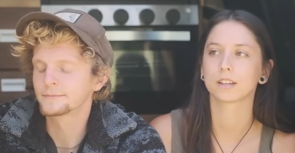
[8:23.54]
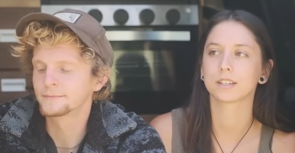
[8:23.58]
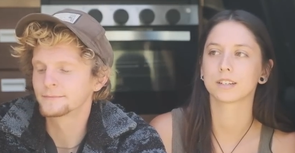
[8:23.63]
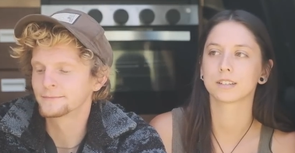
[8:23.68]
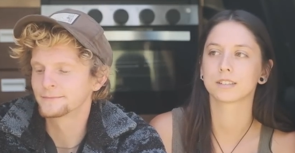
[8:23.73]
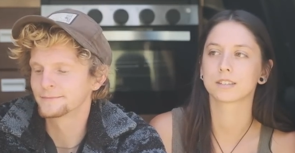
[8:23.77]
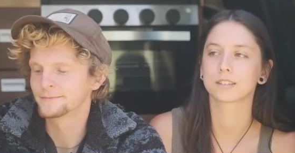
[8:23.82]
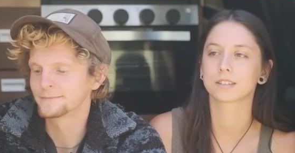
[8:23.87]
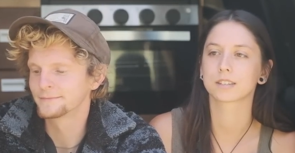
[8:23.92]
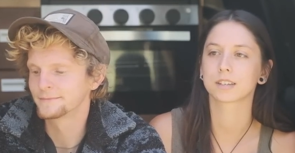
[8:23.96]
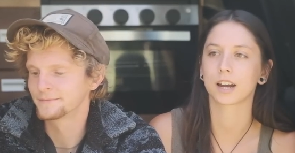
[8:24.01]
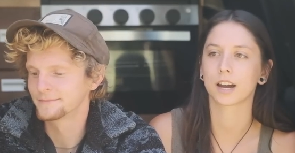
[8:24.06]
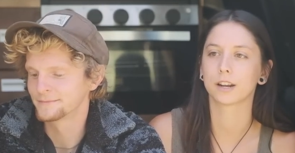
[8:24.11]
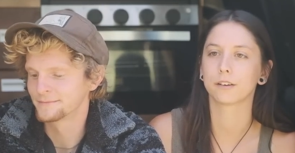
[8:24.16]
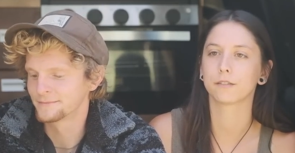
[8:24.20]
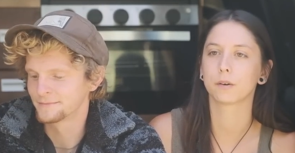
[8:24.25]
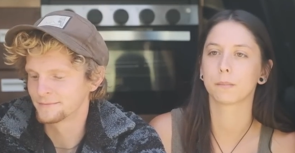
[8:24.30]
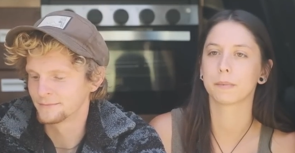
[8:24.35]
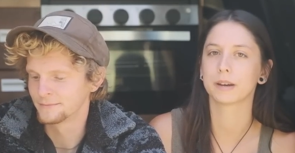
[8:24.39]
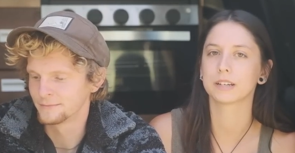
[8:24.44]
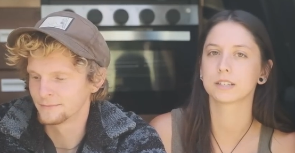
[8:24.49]
Speaker 1: it's kind
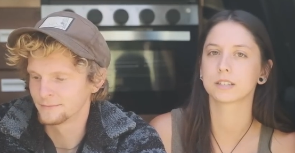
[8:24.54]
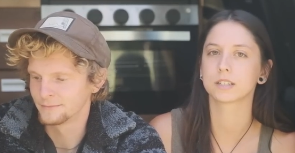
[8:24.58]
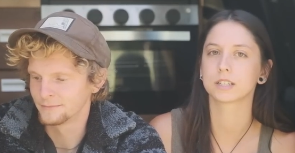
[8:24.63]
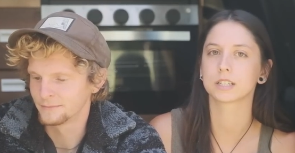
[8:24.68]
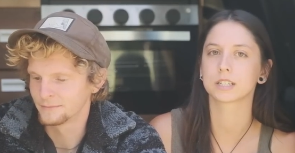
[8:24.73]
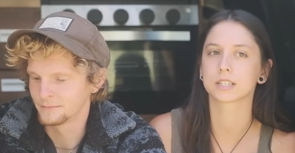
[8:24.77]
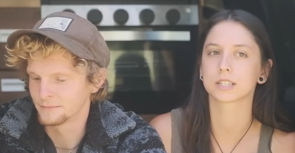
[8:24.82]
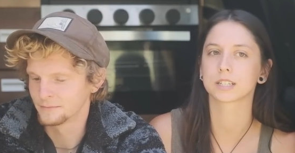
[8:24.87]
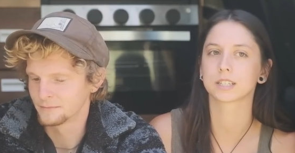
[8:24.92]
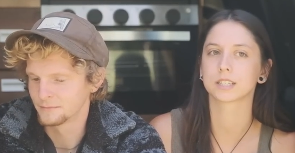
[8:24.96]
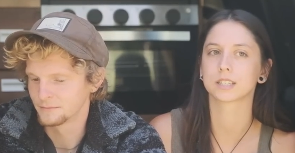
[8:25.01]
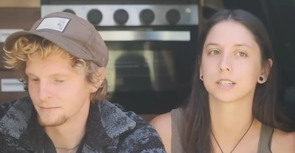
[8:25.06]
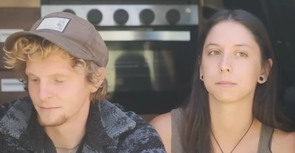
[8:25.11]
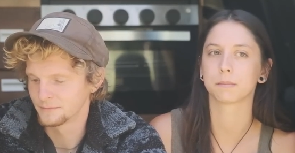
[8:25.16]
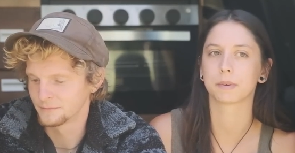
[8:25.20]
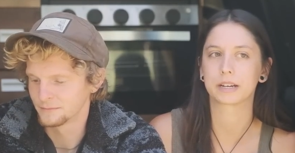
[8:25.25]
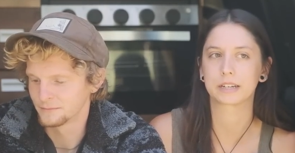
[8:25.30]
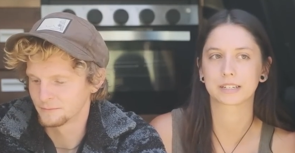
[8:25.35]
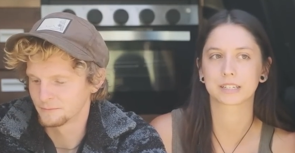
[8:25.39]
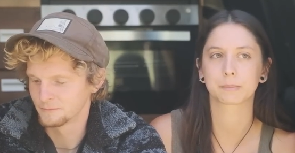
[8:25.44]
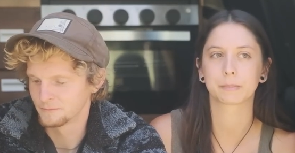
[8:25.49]
of amazing because
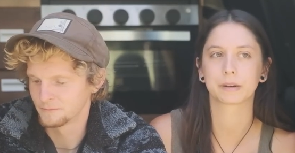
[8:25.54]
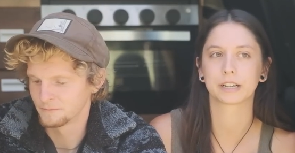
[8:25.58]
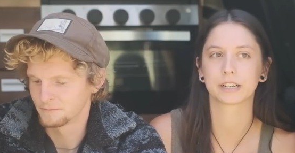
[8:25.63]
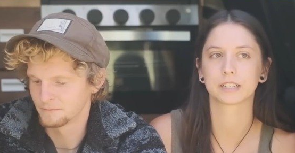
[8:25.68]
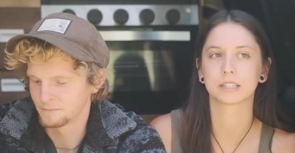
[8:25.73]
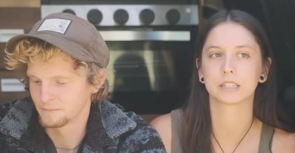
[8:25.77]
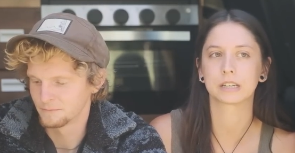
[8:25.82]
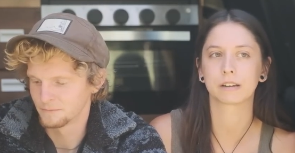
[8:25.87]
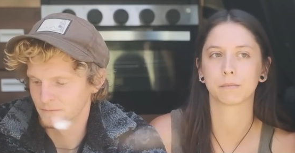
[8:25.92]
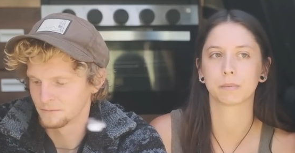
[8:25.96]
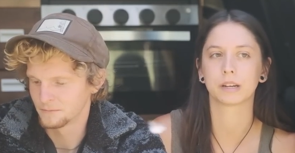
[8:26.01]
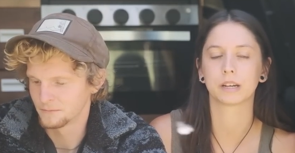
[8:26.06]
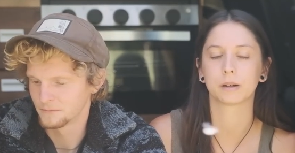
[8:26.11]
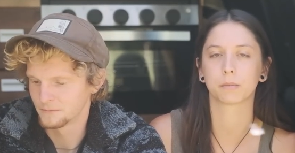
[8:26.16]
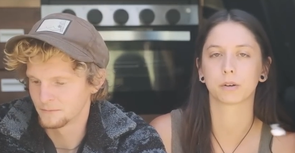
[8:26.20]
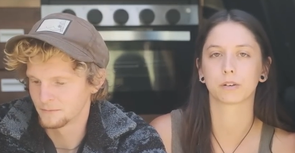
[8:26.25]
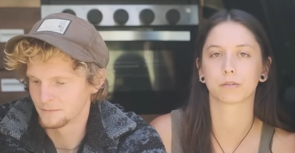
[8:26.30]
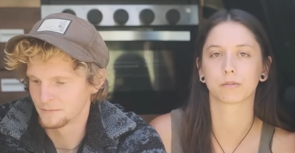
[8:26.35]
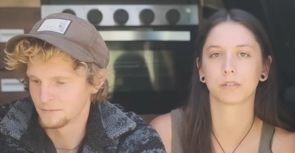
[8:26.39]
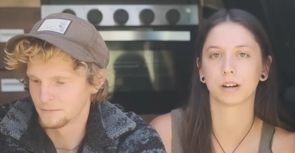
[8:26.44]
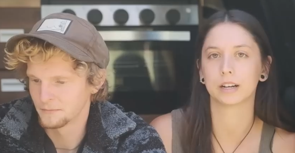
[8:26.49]
in my experience I've been
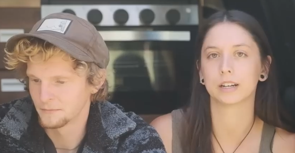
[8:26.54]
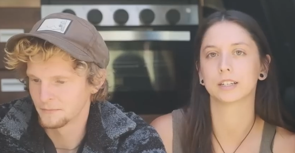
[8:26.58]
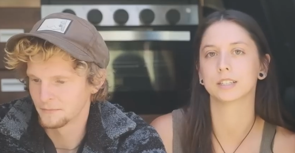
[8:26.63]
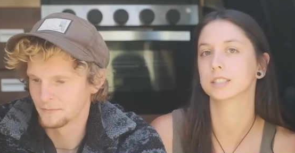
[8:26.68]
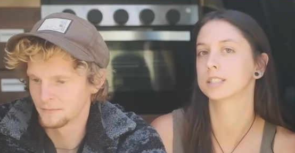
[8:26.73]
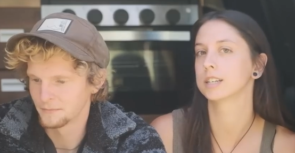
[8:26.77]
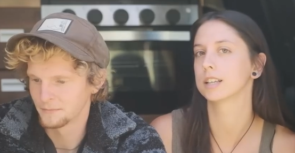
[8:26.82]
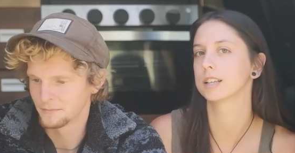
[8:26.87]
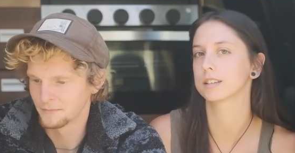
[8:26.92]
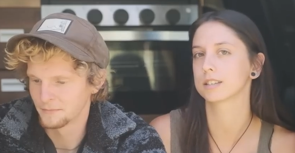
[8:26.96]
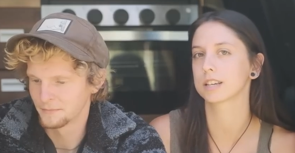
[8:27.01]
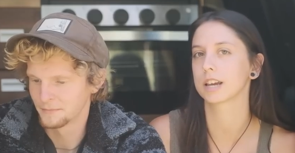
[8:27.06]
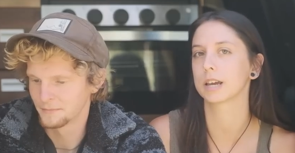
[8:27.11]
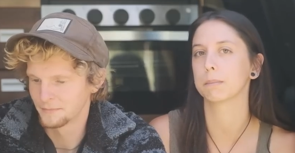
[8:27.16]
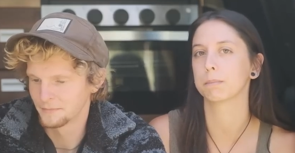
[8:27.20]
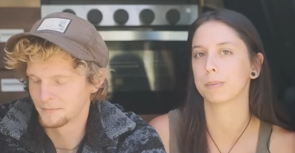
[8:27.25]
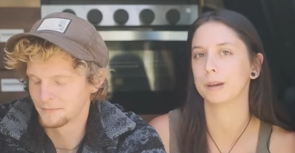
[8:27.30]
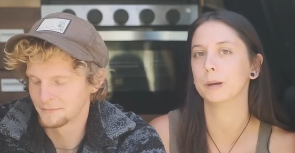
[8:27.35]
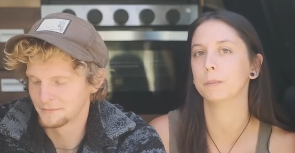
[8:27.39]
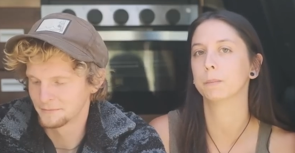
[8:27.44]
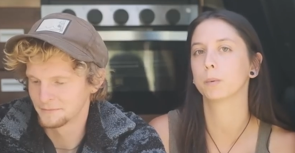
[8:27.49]
able to run into the
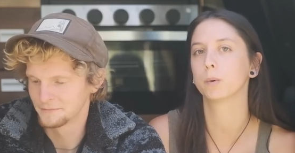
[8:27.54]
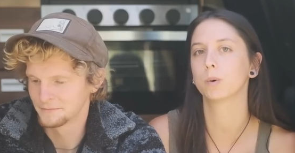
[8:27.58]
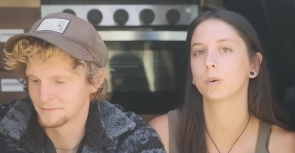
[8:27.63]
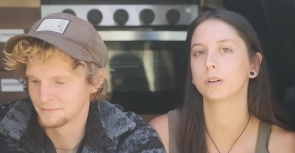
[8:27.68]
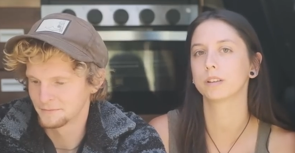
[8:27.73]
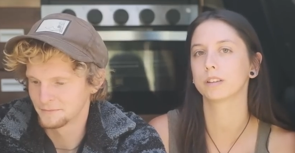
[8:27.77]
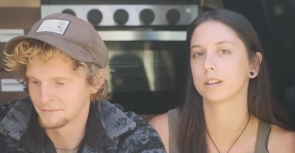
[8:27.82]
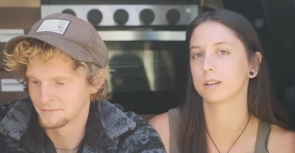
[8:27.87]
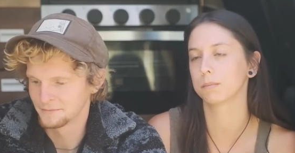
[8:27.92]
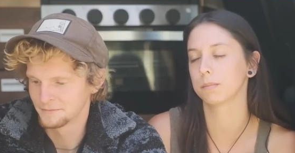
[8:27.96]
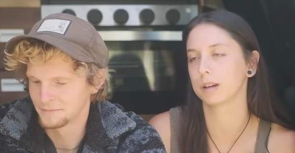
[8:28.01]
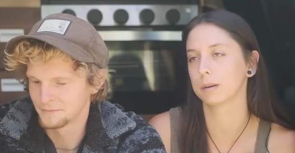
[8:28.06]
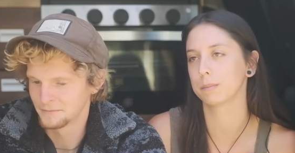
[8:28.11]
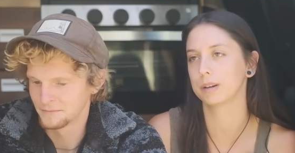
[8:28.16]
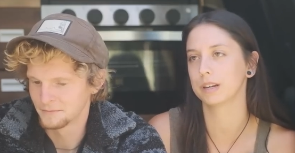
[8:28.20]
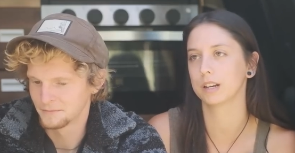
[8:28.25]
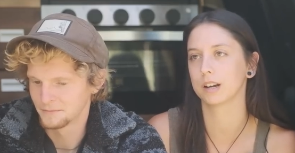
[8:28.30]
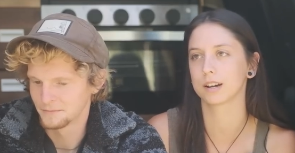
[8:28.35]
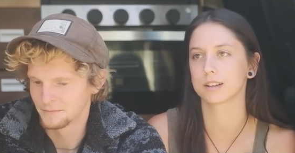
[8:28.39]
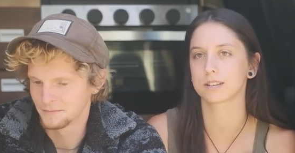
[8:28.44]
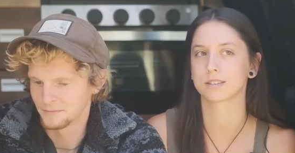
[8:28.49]
same people and then
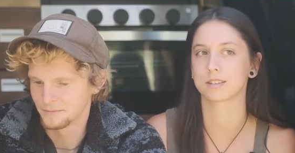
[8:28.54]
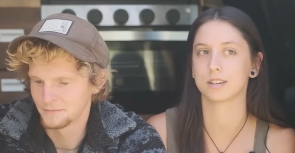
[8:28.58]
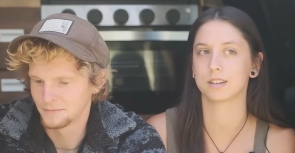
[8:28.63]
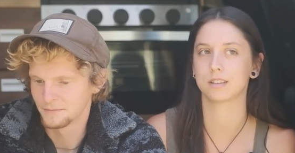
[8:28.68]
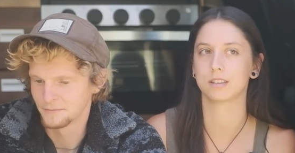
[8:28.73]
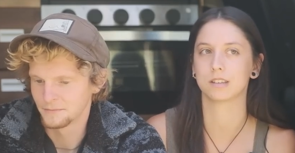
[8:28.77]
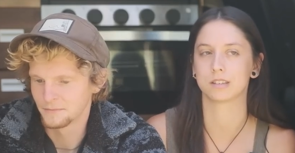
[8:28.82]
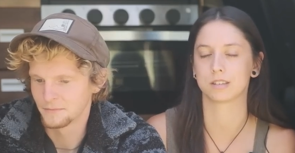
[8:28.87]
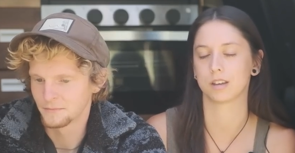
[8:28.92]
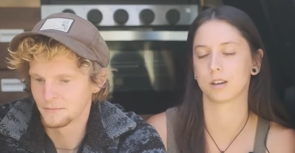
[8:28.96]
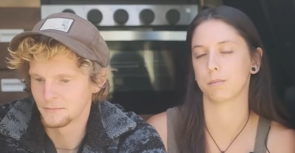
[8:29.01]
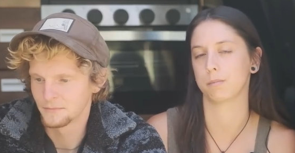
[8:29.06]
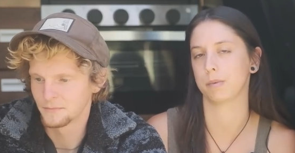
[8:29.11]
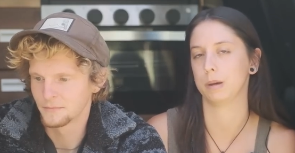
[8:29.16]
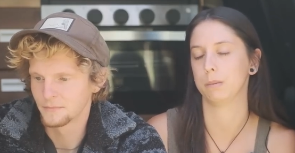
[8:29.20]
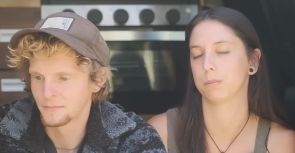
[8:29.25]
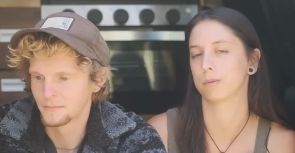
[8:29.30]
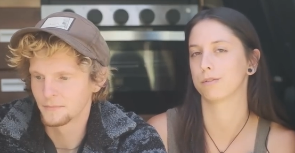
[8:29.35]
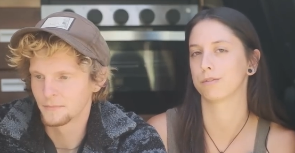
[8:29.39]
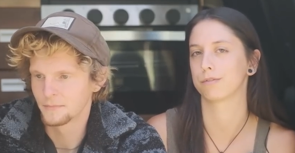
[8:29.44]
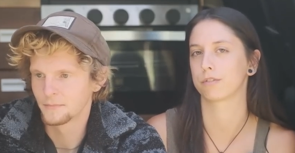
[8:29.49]
maybe not see the same
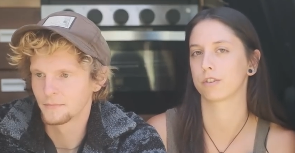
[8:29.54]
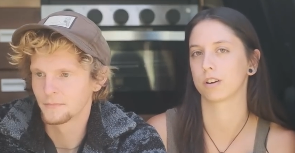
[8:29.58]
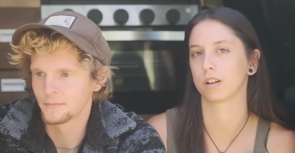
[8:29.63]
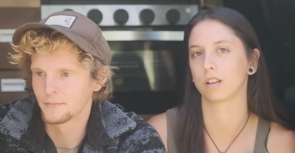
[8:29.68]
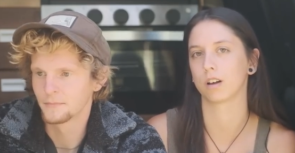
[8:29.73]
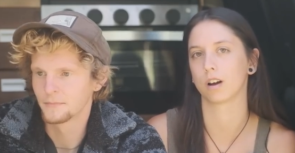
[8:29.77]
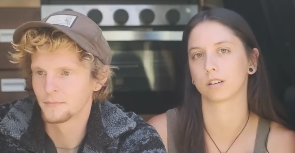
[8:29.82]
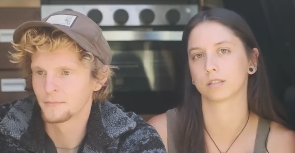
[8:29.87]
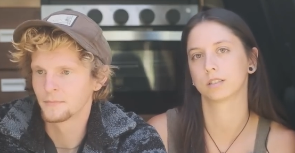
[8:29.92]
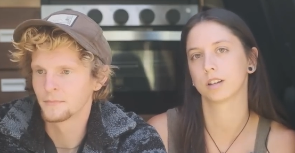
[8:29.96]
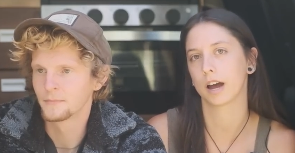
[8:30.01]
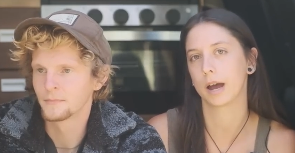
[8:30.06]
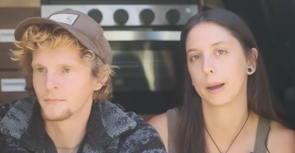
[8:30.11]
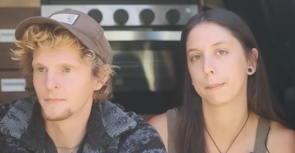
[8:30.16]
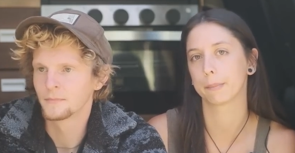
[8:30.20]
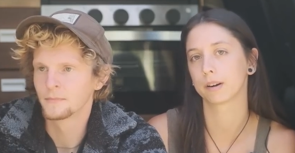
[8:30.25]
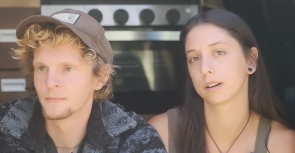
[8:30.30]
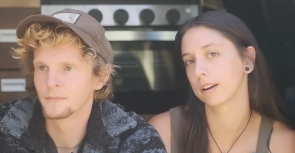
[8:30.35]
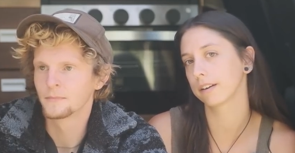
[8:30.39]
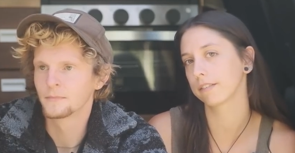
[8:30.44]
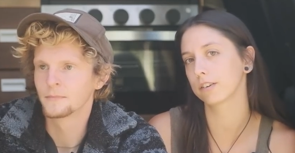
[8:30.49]
people for a long
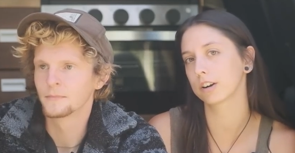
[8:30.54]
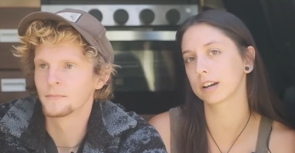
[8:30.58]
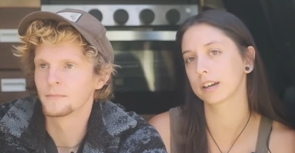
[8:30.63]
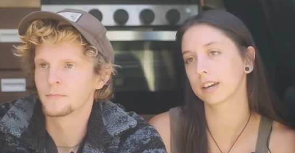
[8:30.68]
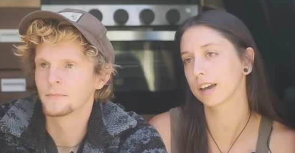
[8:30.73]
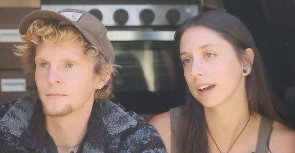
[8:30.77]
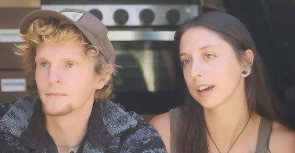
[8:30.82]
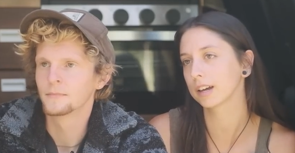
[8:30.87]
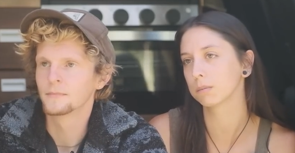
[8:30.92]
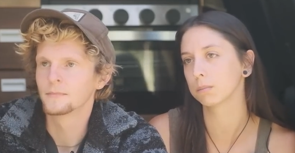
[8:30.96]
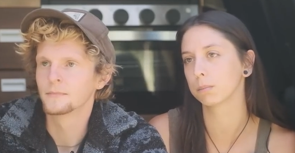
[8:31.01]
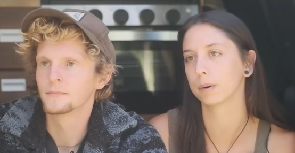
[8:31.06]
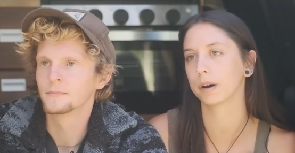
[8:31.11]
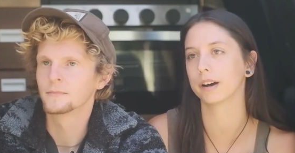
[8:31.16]
time or never again,